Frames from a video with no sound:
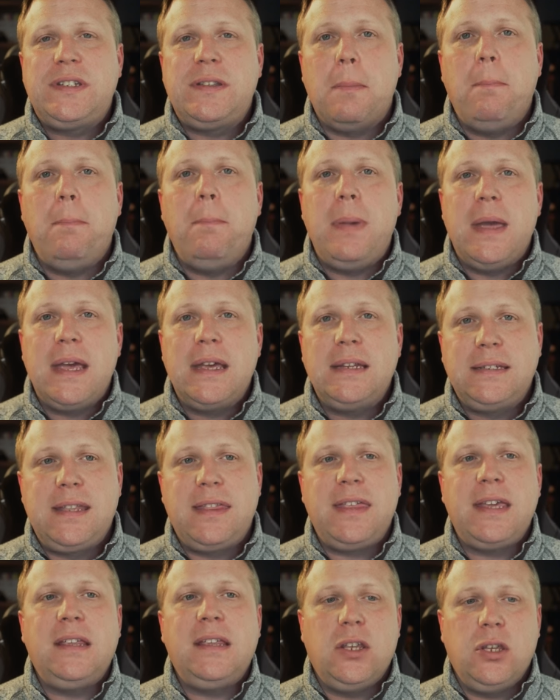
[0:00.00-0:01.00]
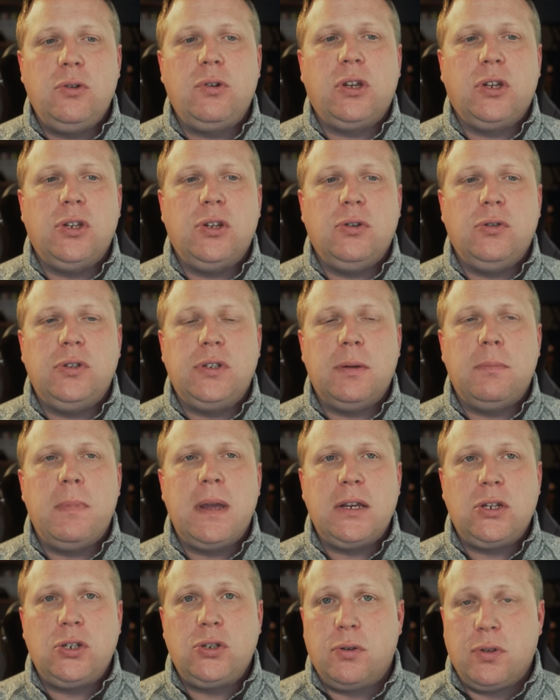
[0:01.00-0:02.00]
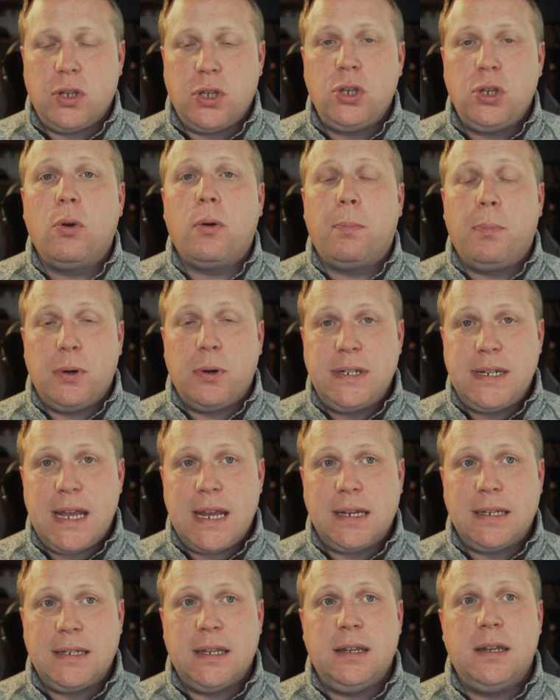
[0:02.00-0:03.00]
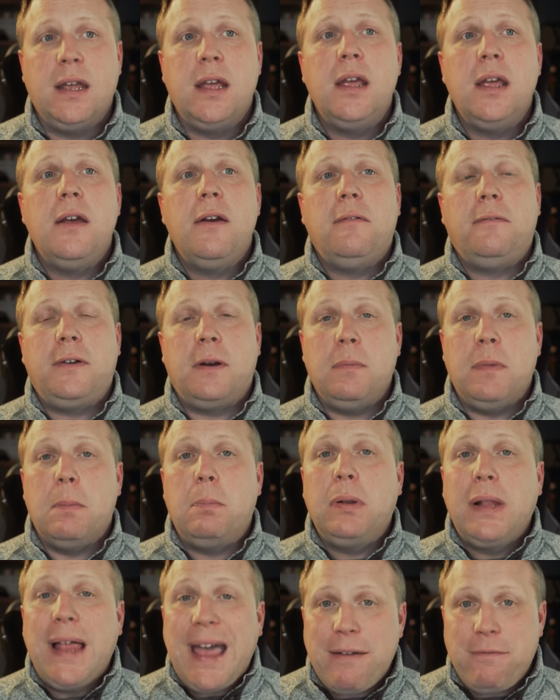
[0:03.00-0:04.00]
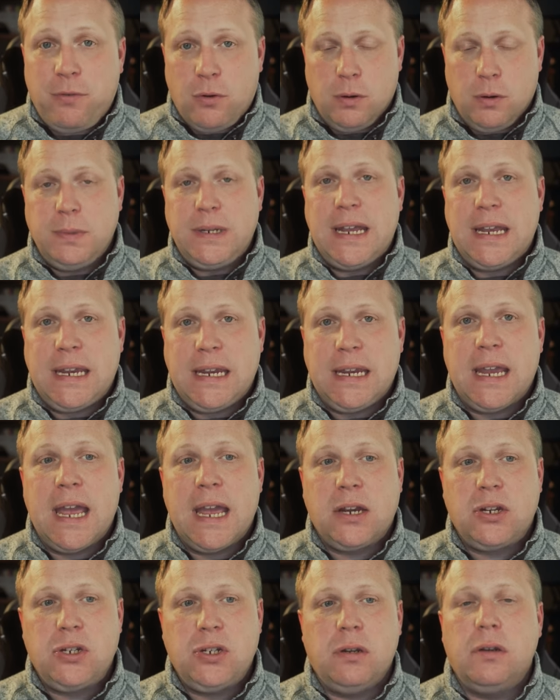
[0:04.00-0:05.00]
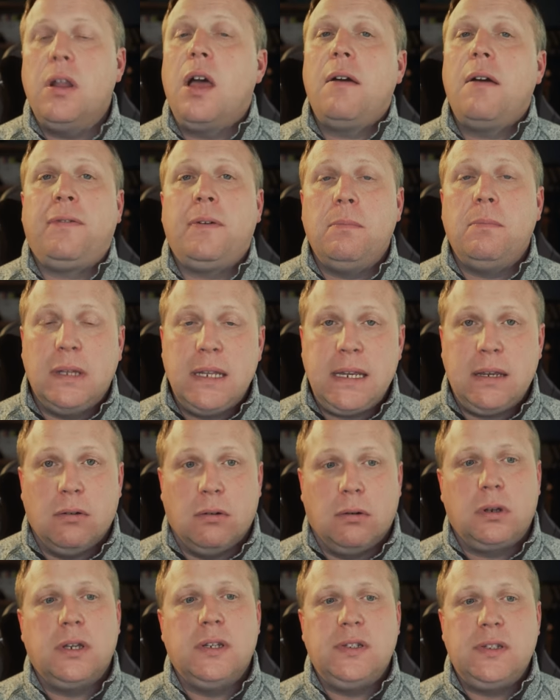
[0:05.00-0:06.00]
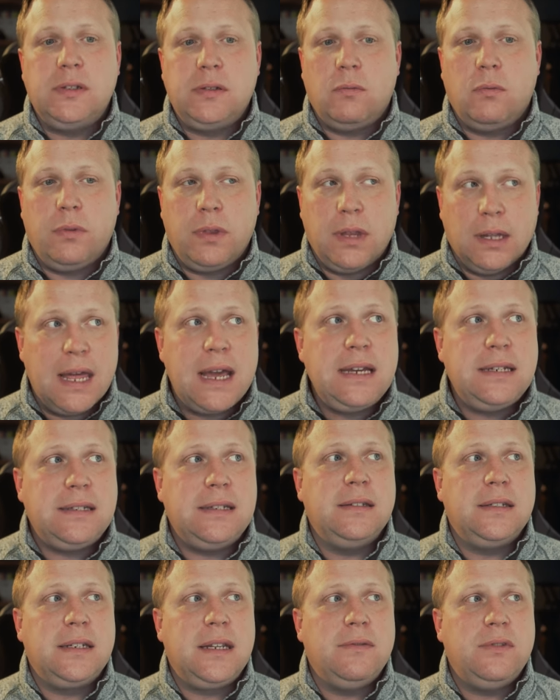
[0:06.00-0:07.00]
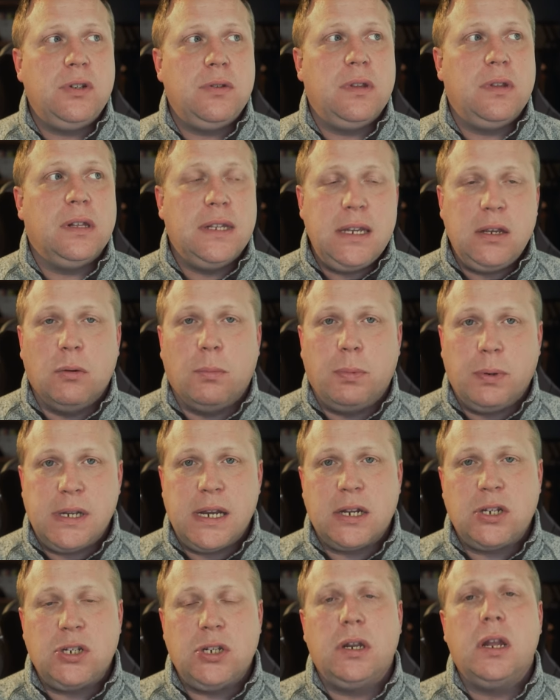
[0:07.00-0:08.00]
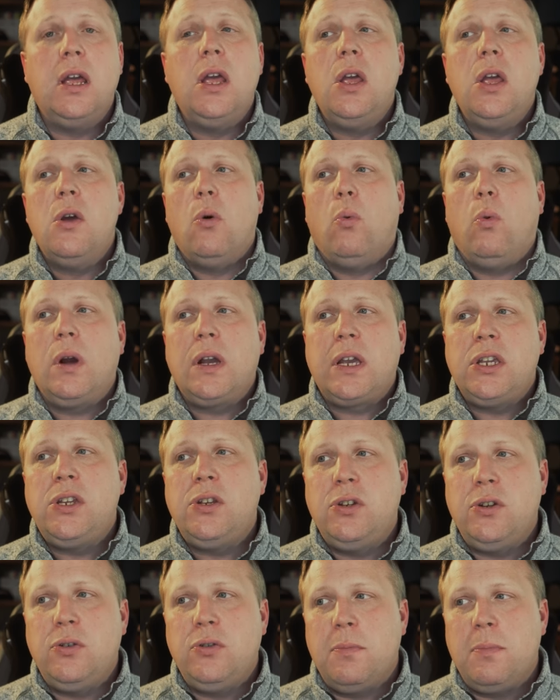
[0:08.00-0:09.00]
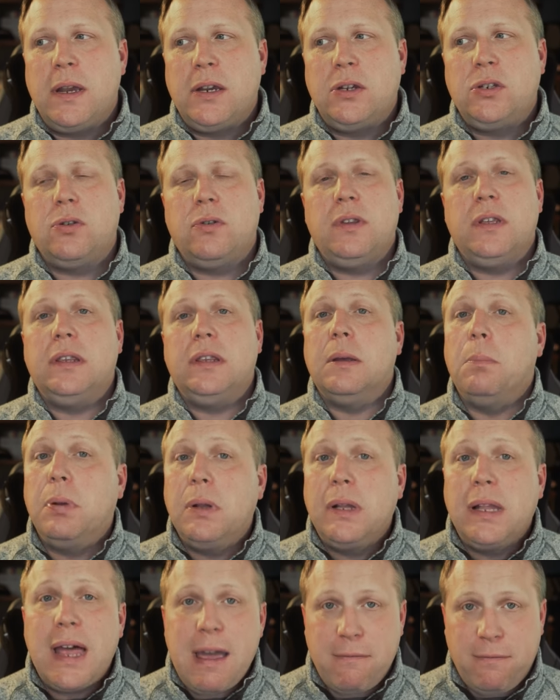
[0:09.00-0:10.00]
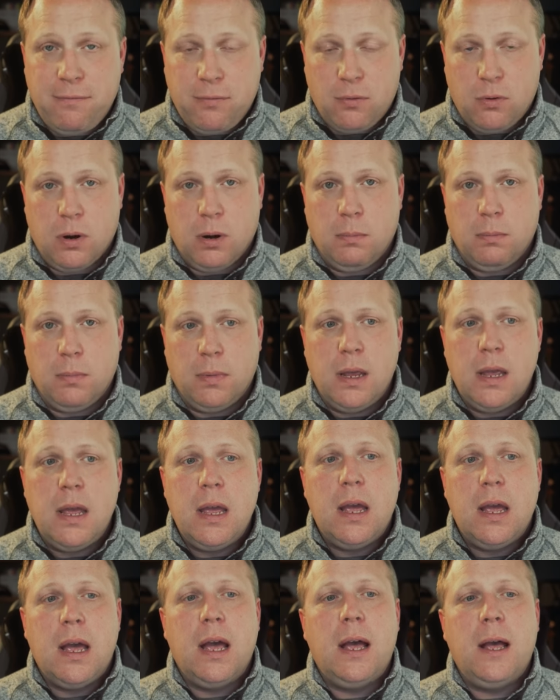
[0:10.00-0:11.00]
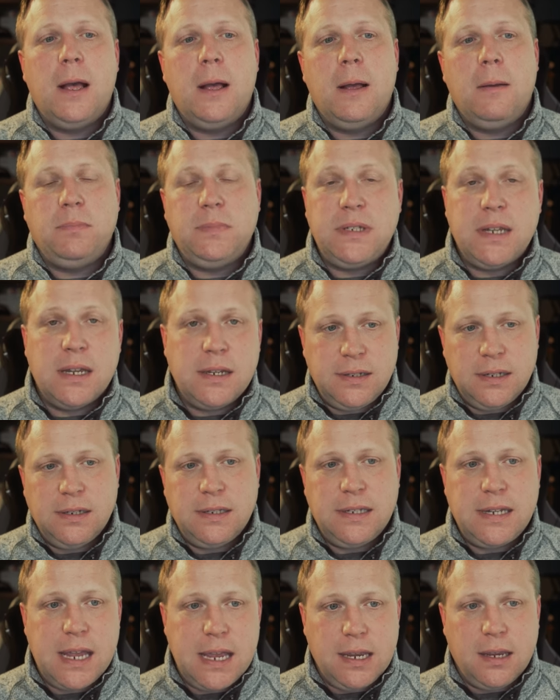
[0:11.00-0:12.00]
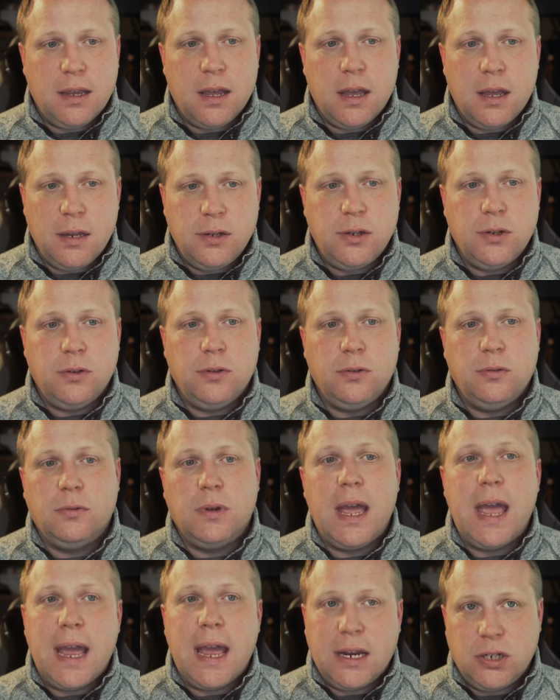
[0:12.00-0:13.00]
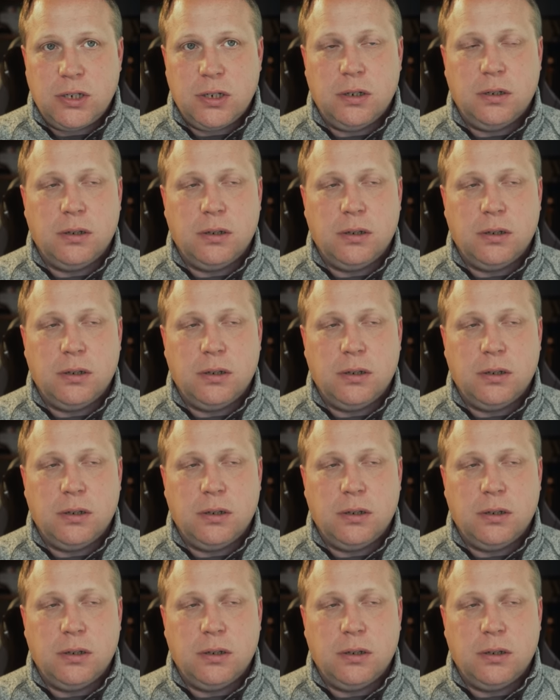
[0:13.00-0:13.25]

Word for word: best thing that you can do to make sure that you are protected from the platform taking action, not from legal because the license gives you the legal protection. What can you do to make sure that the platform um, doesn't take undue action